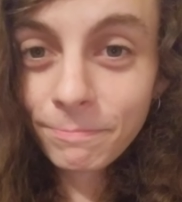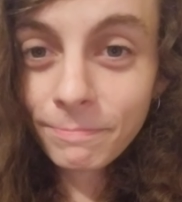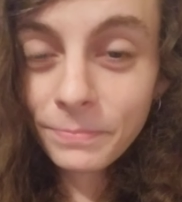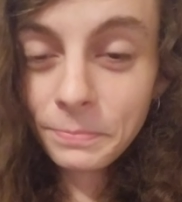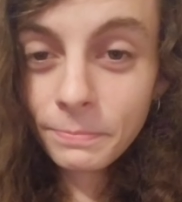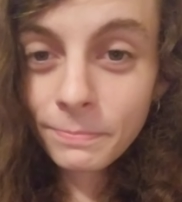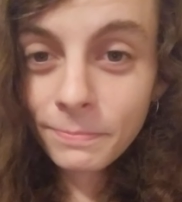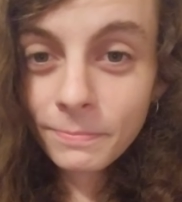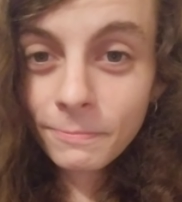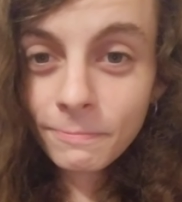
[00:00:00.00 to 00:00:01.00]

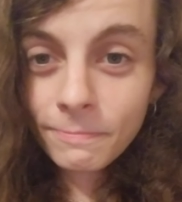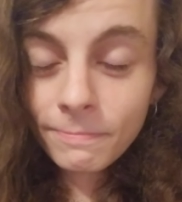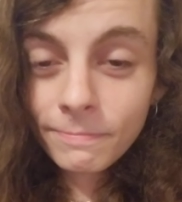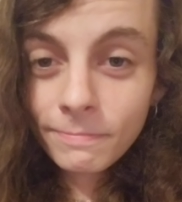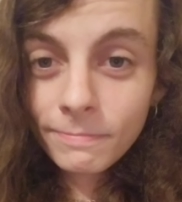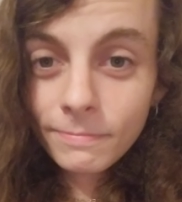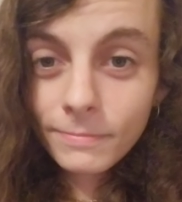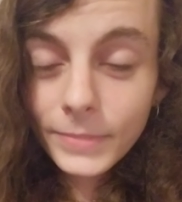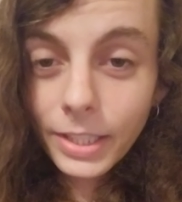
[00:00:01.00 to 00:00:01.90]
Nobody speaks.